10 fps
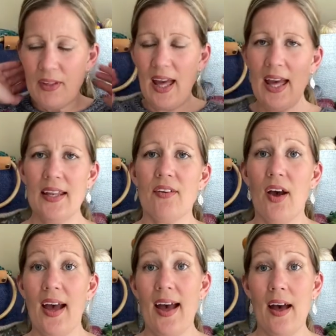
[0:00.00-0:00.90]
And I
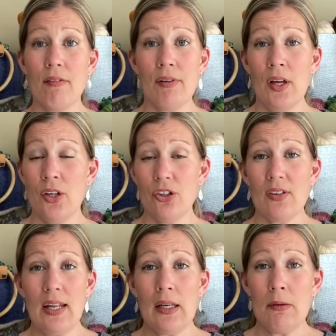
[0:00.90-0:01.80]
have just
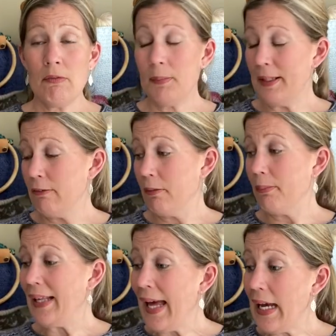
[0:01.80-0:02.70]
had a little bit of a
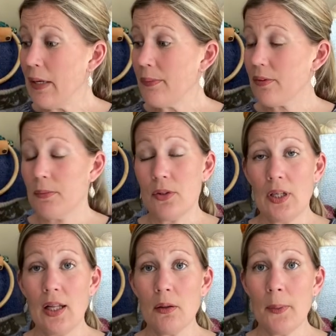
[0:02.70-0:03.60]
play with some new
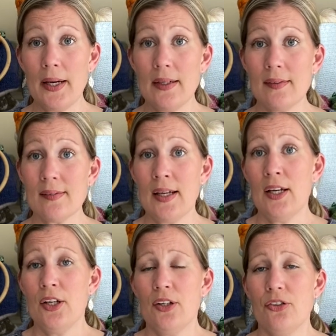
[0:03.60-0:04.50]
colorways,
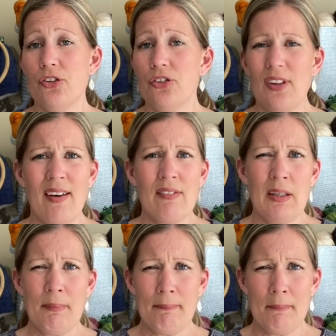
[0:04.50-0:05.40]
just having a
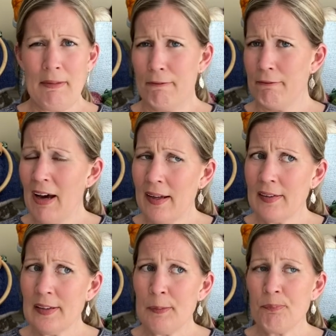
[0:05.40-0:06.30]
bit of fun.